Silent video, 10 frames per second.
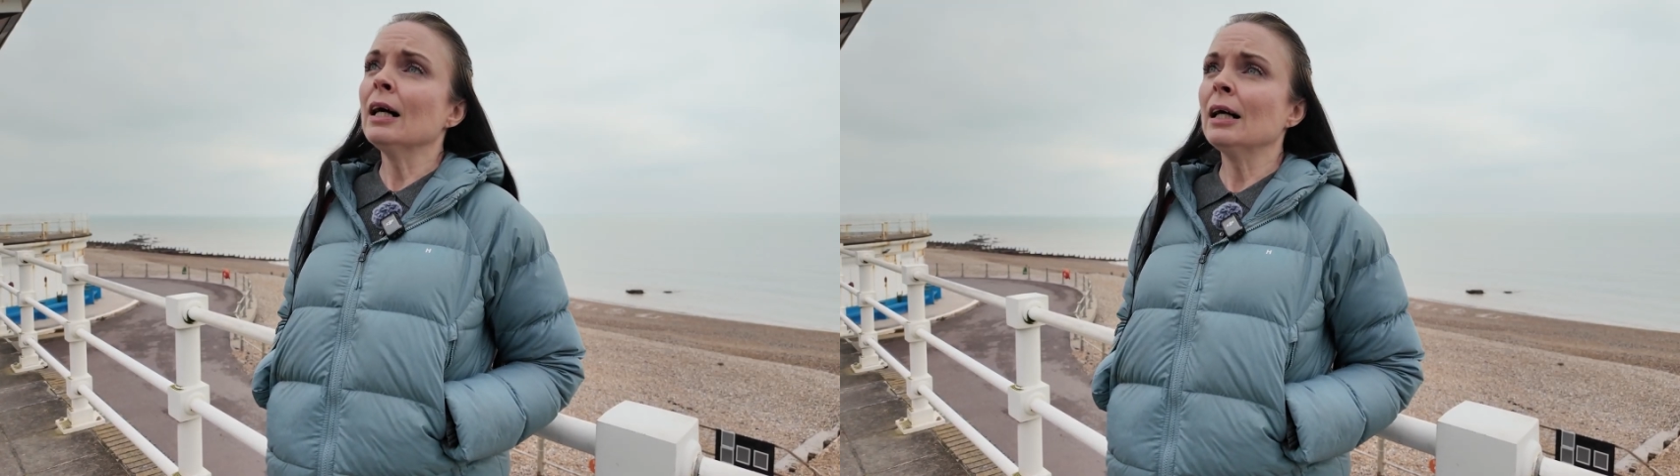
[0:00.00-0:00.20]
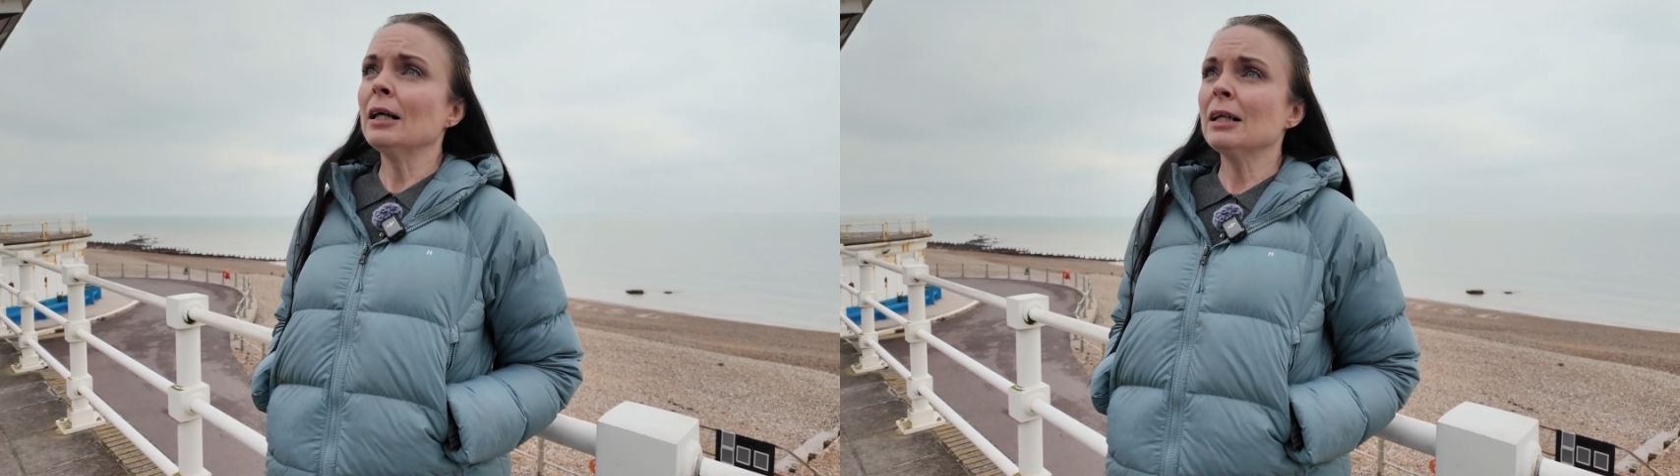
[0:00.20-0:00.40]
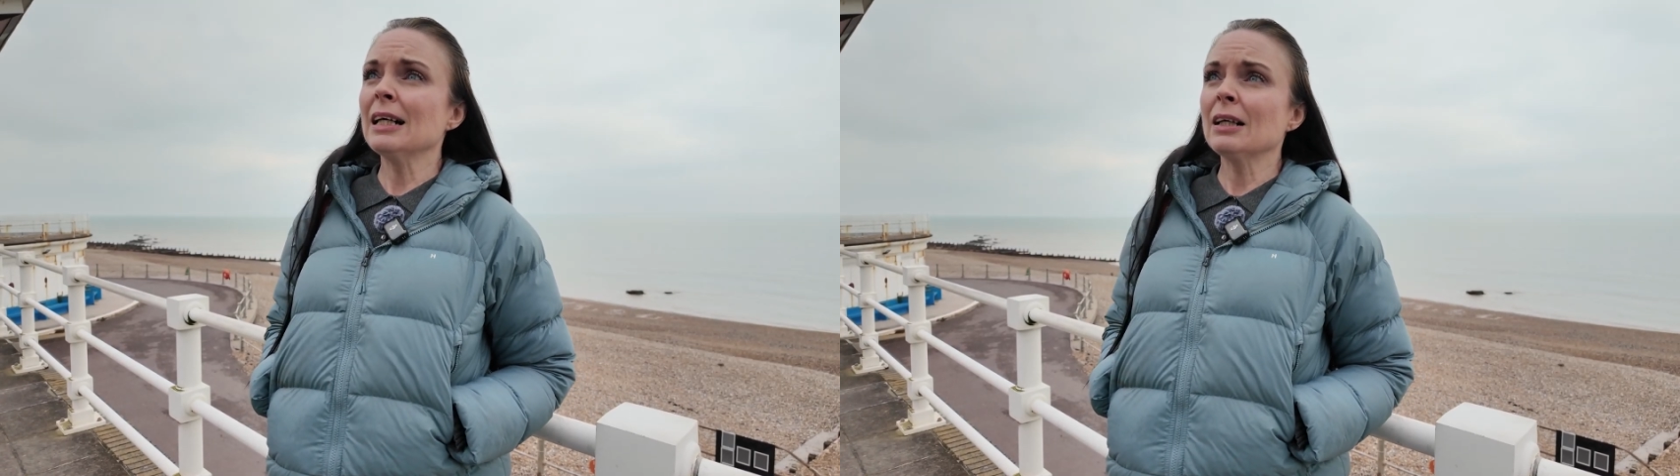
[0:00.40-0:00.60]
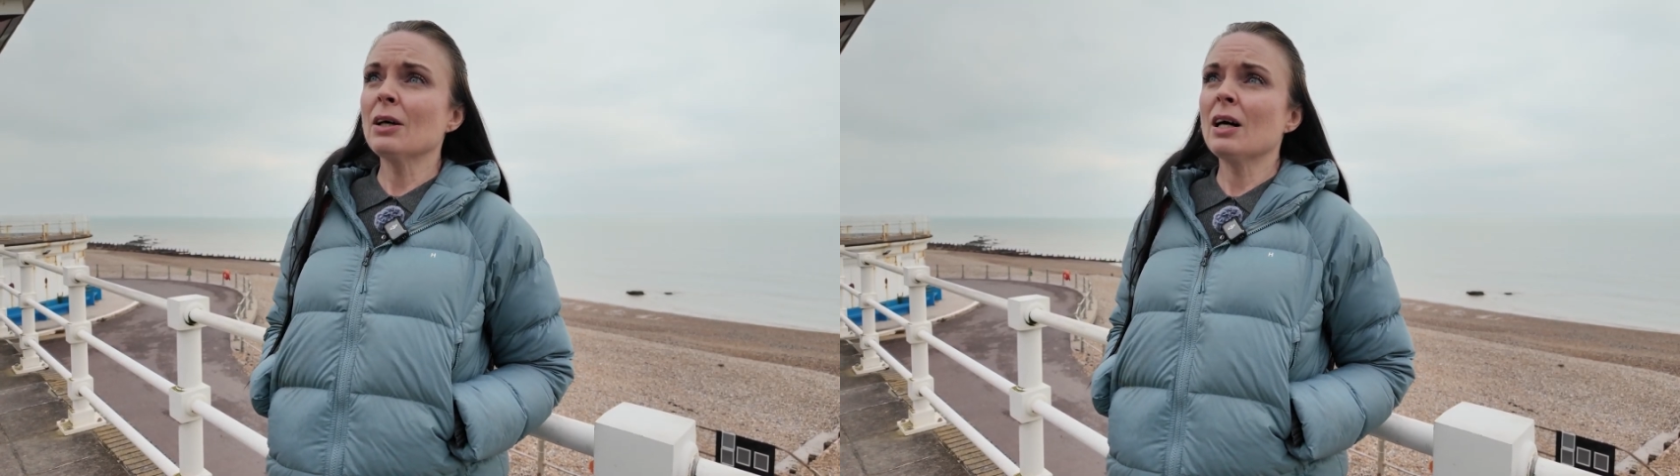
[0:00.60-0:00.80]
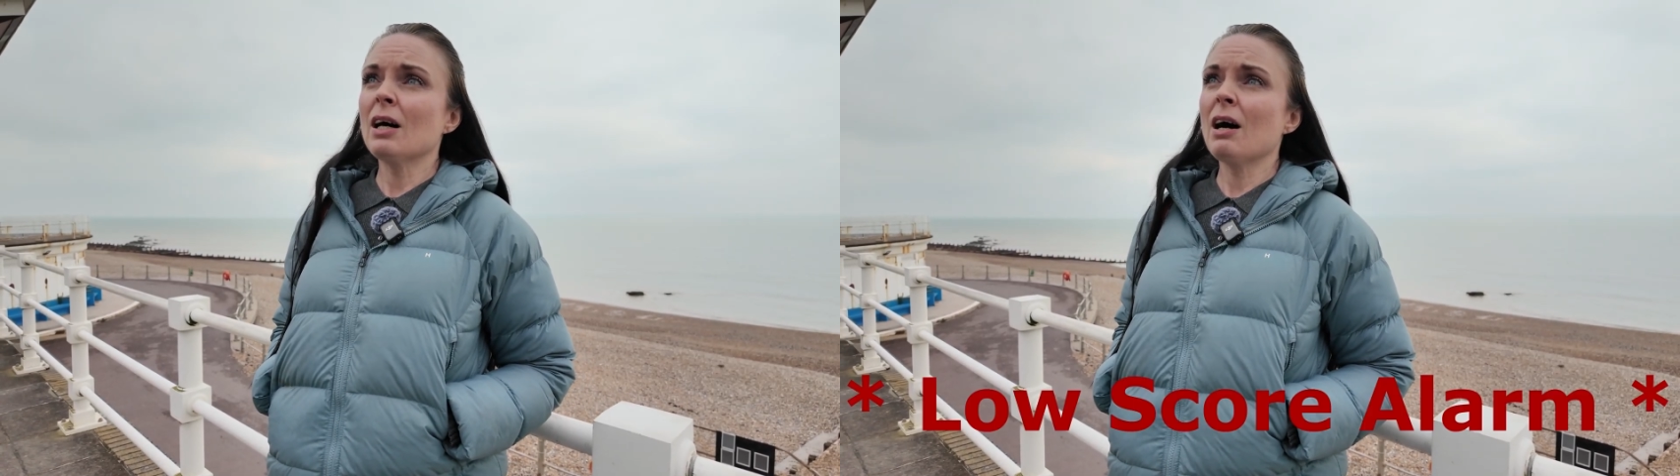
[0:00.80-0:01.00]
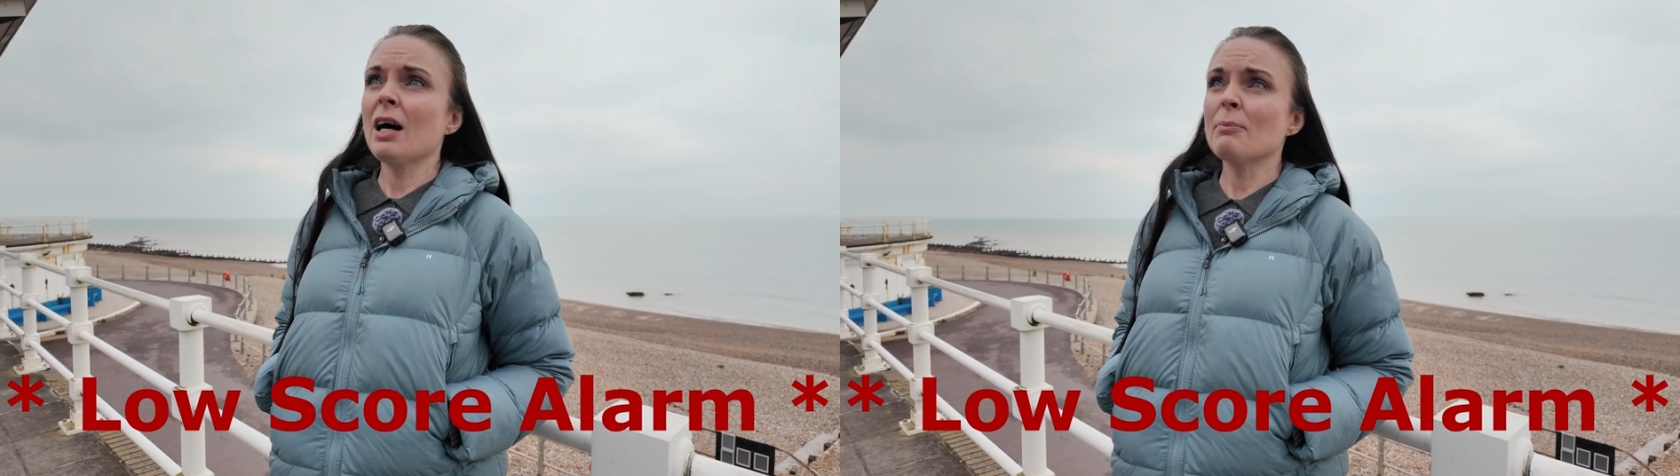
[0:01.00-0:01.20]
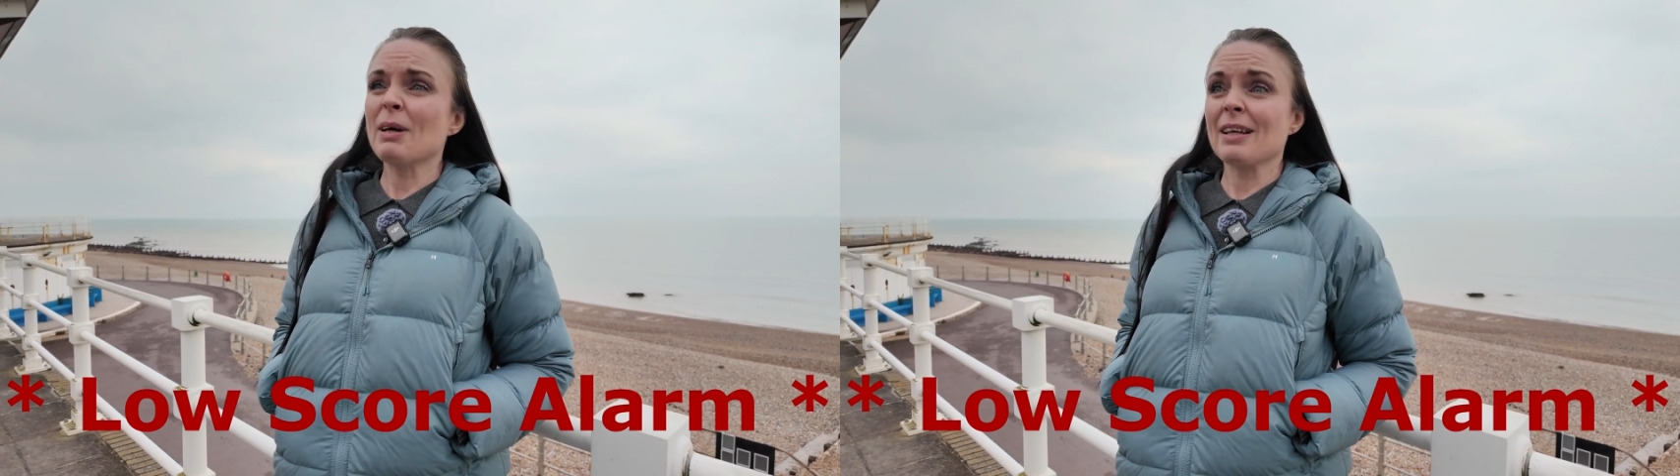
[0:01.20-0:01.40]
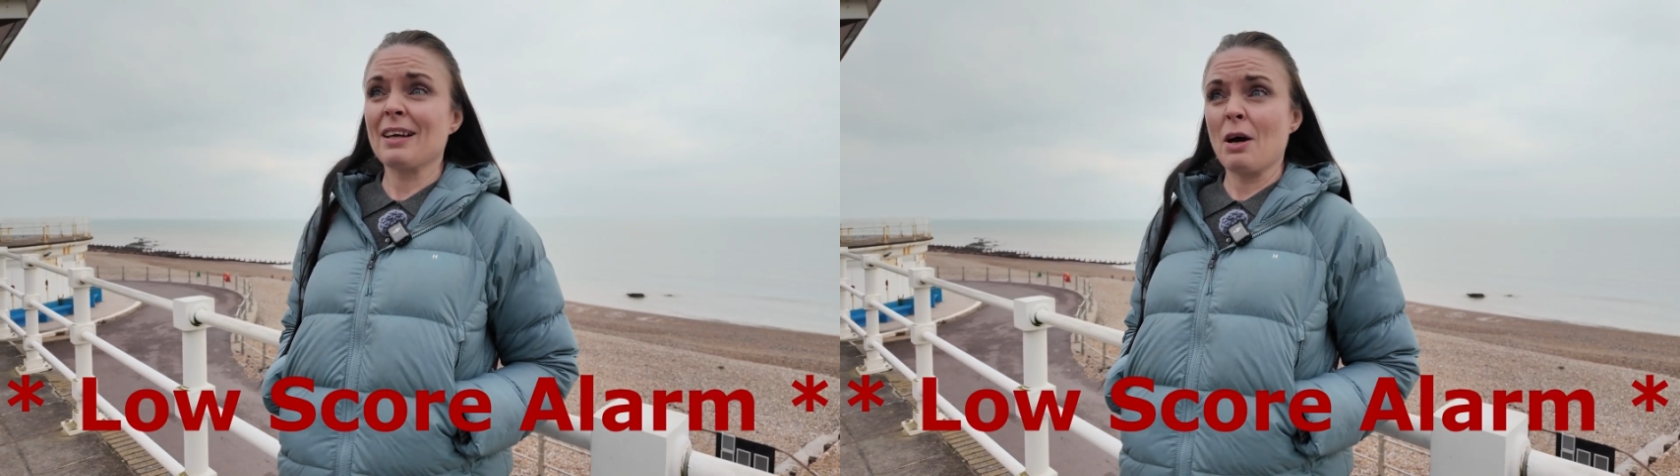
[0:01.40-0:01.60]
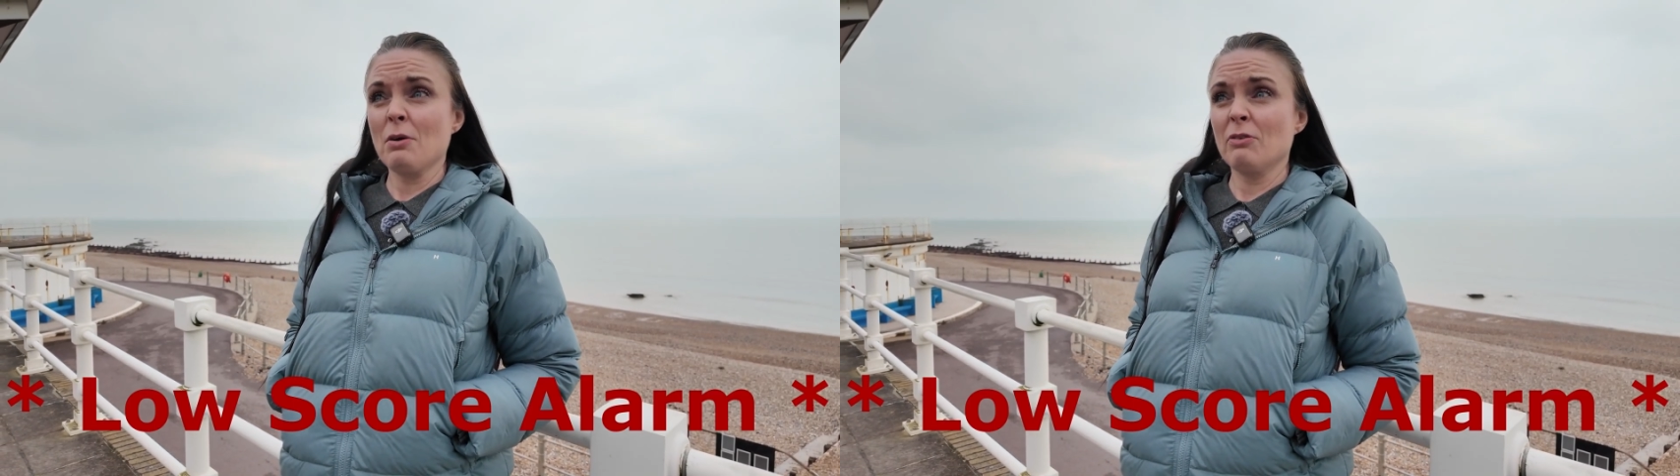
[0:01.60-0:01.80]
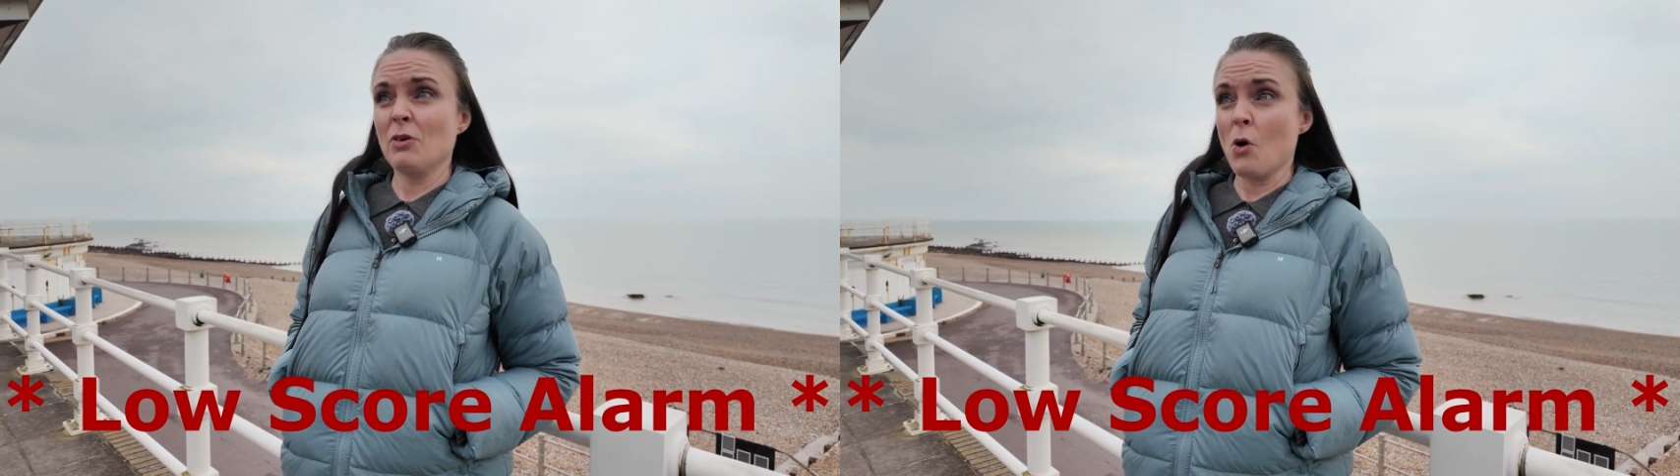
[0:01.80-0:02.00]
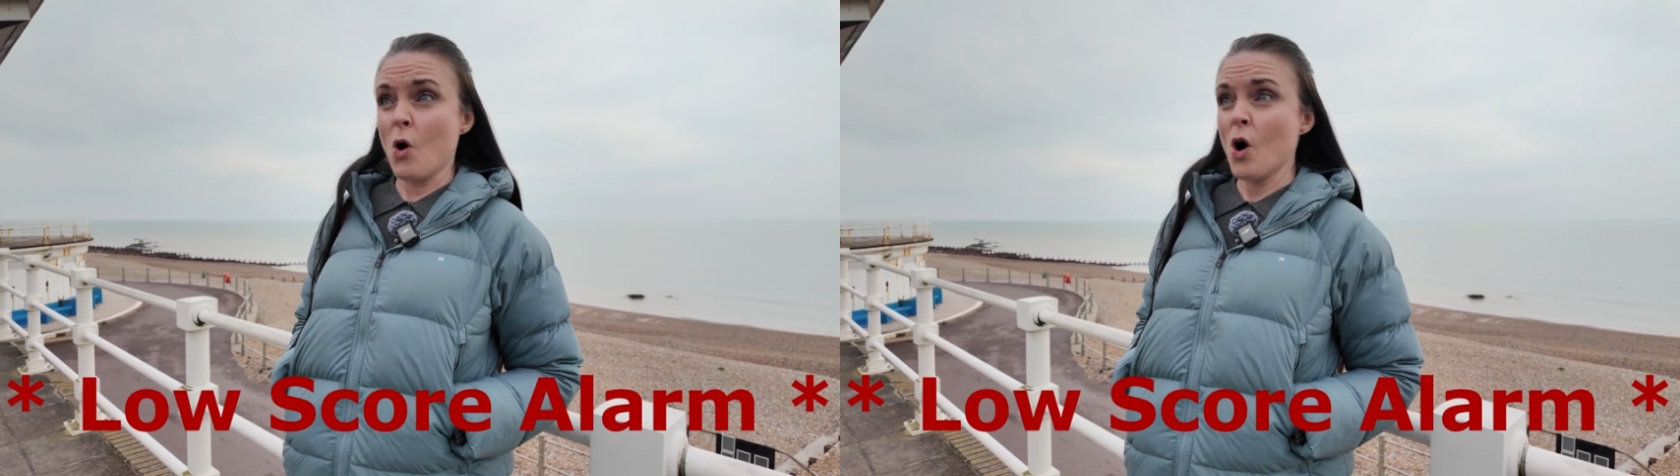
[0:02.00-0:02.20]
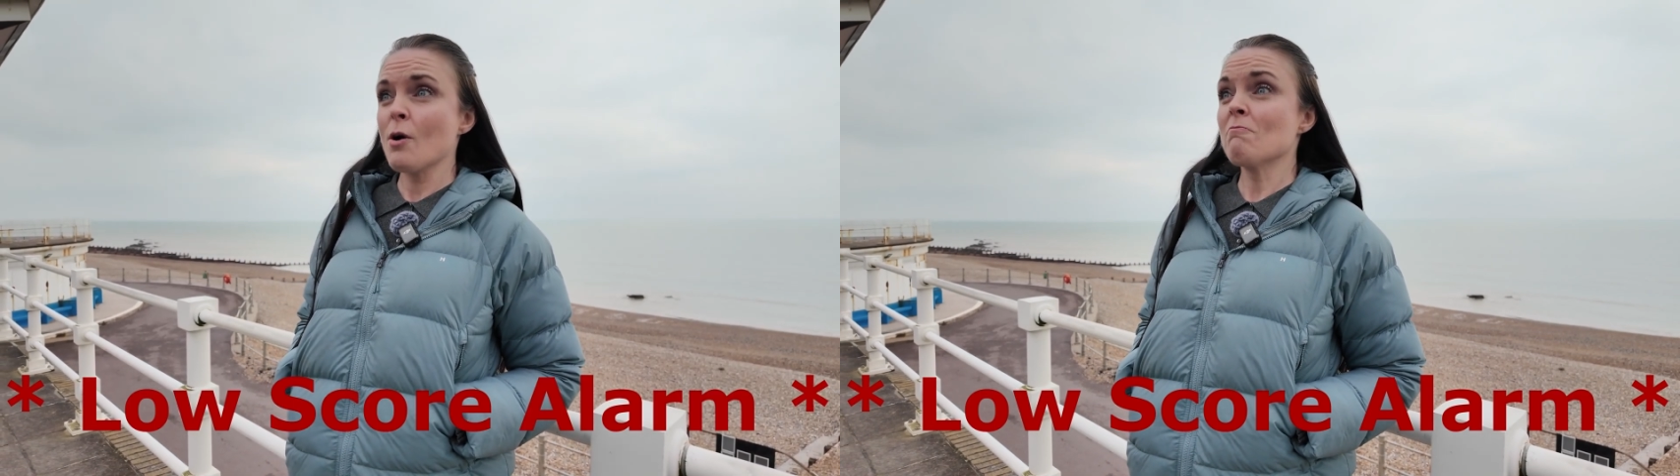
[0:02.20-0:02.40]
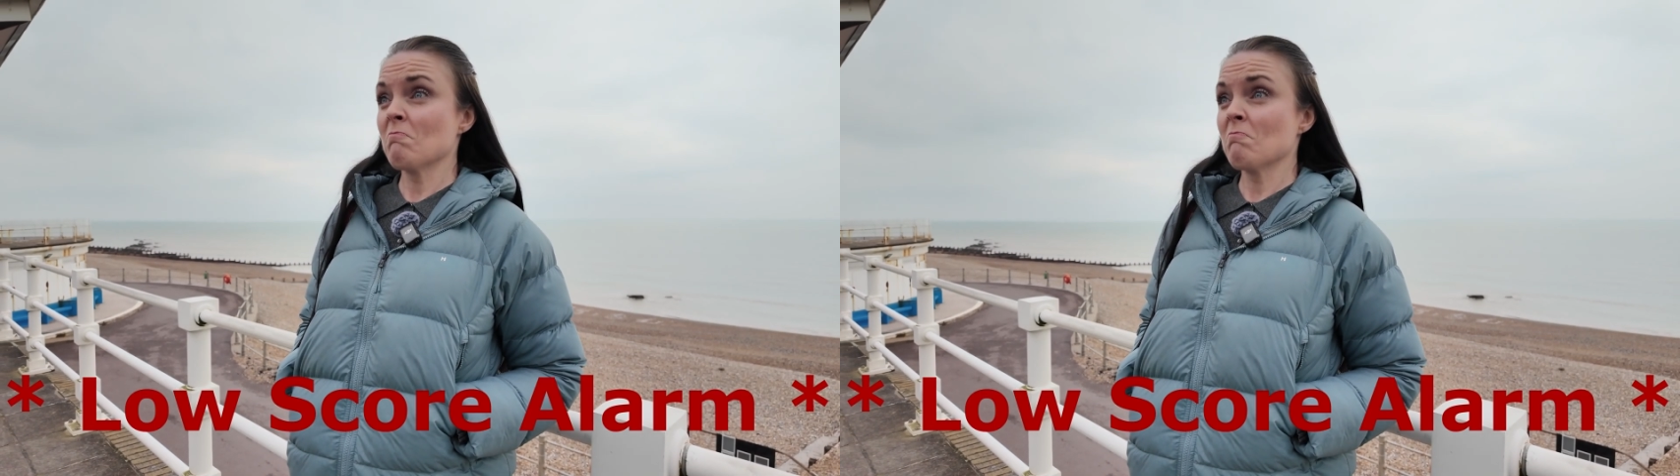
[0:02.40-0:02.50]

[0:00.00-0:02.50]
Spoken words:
And I am going to go for